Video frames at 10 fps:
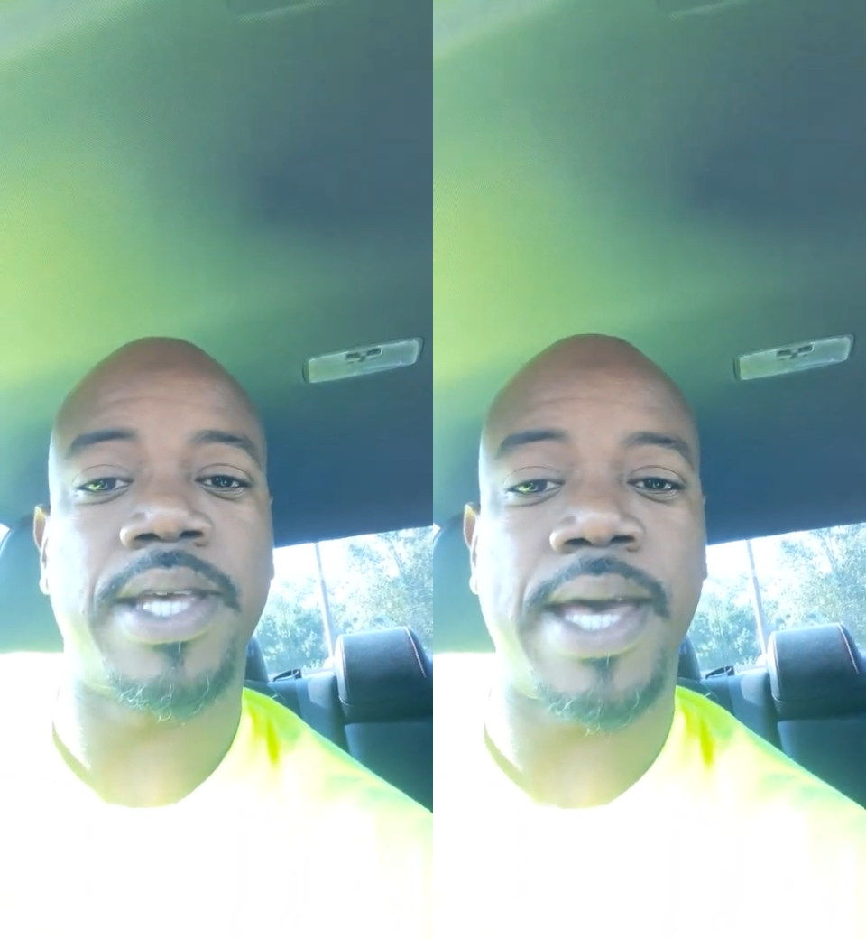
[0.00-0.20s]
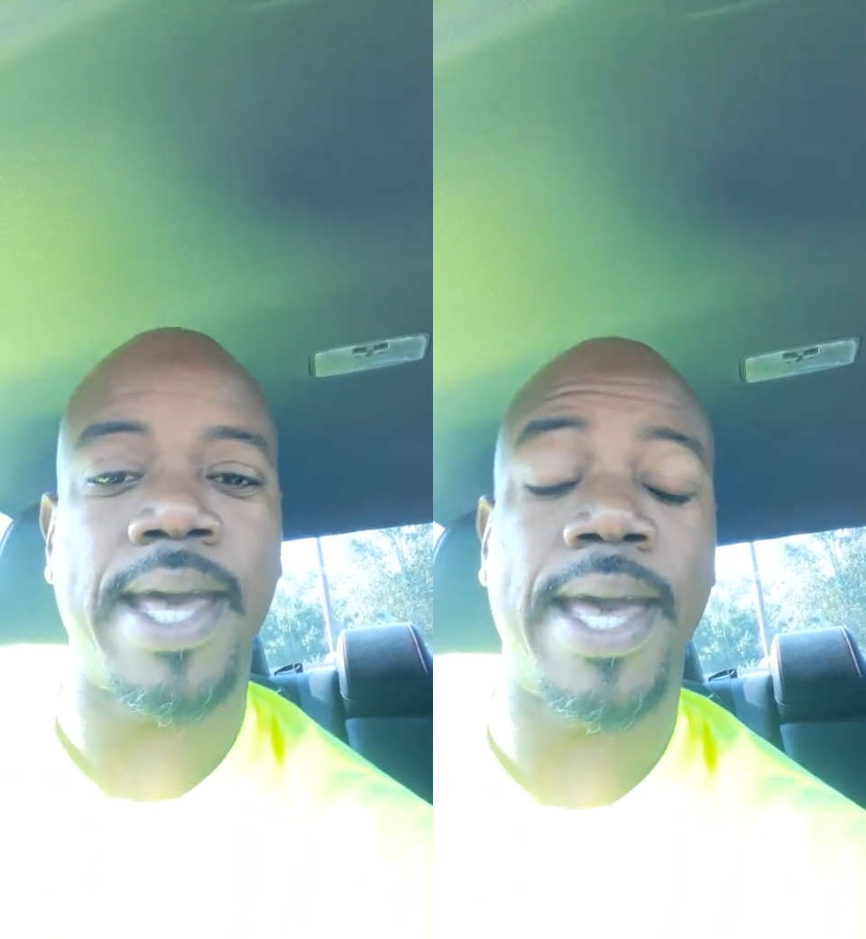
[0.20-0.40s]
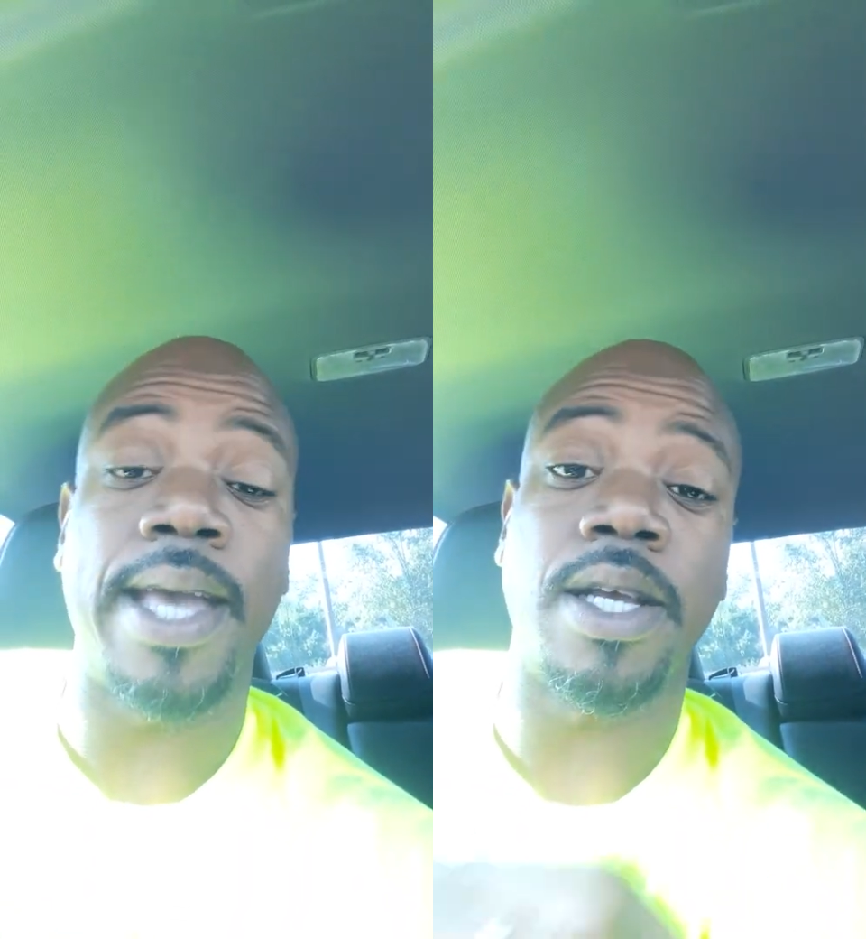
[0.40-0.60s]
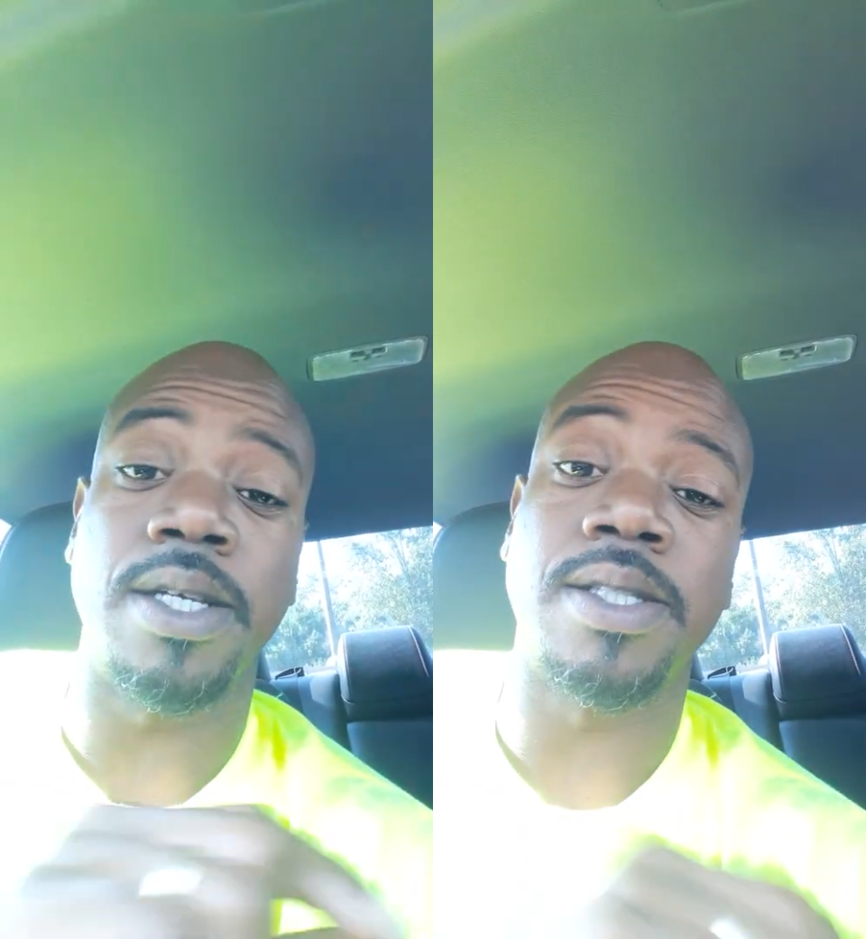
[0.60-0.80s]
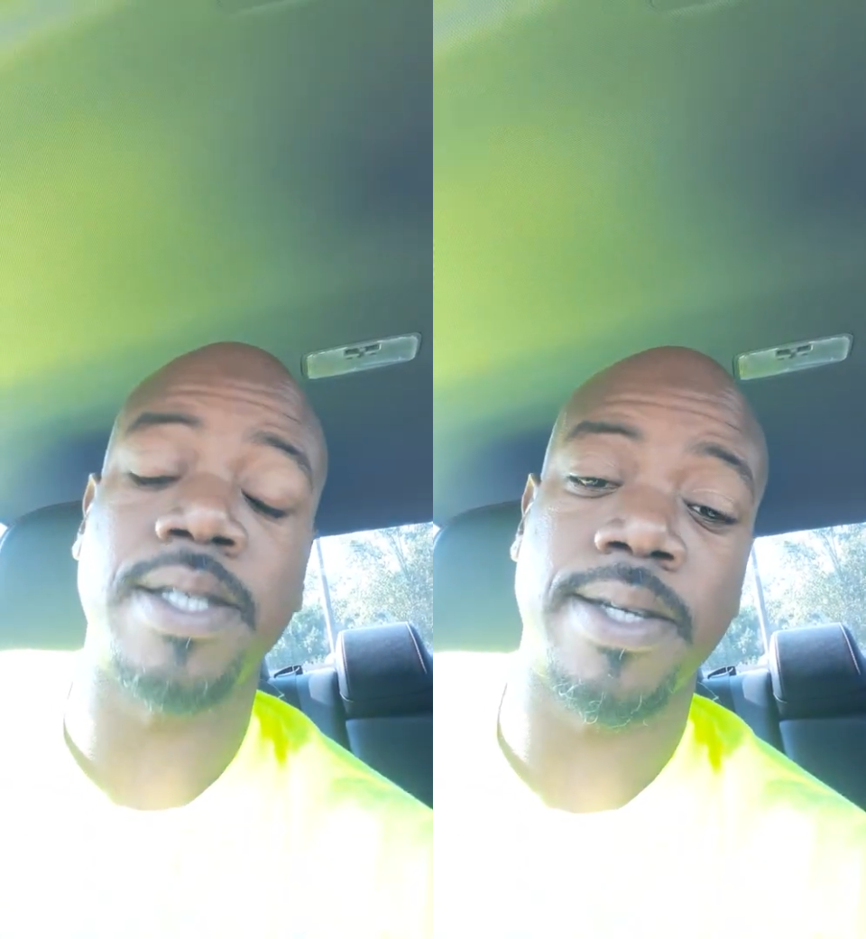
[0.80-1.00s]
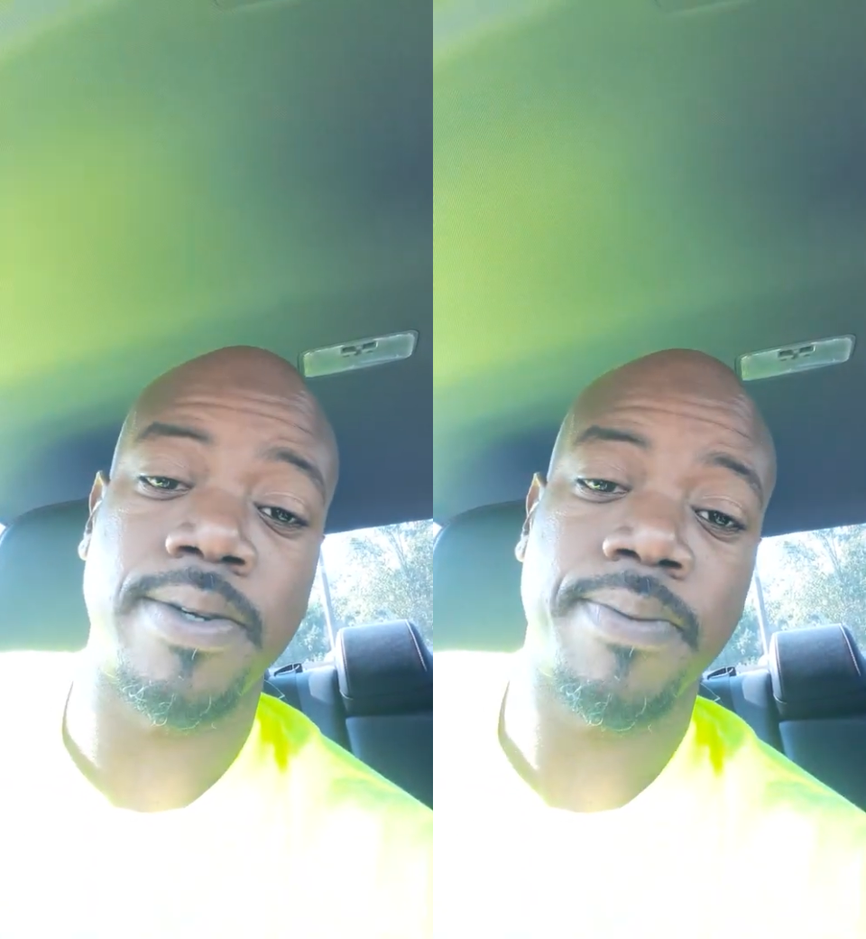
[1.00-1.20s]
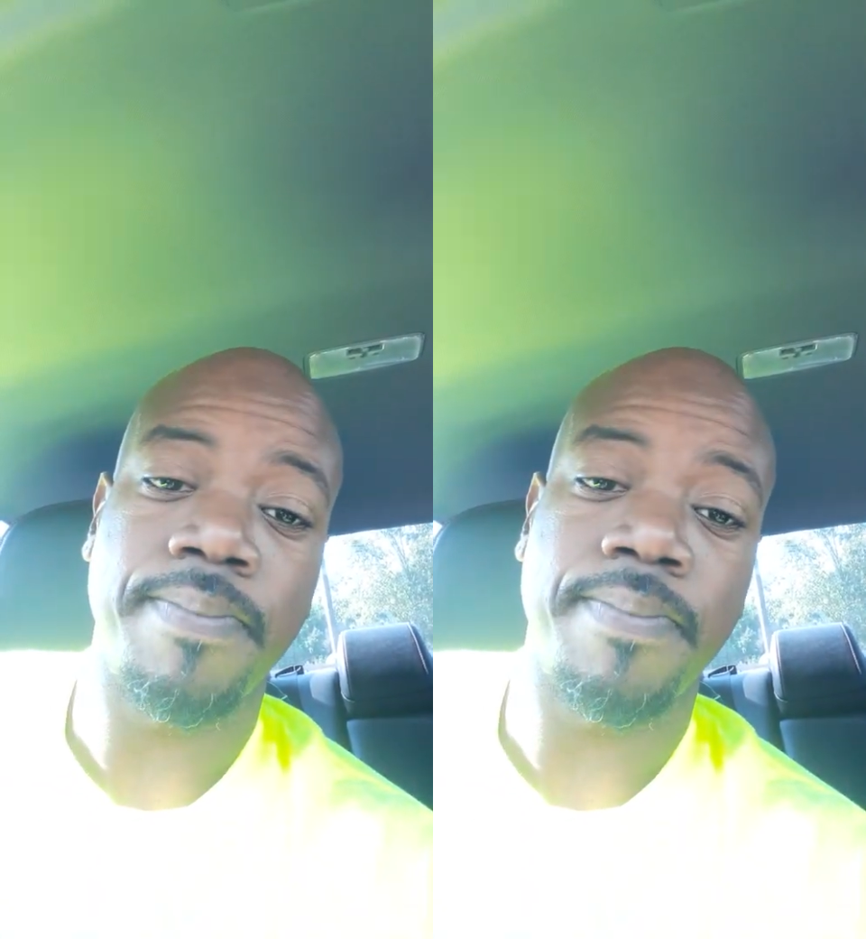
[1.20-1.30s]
at and consider.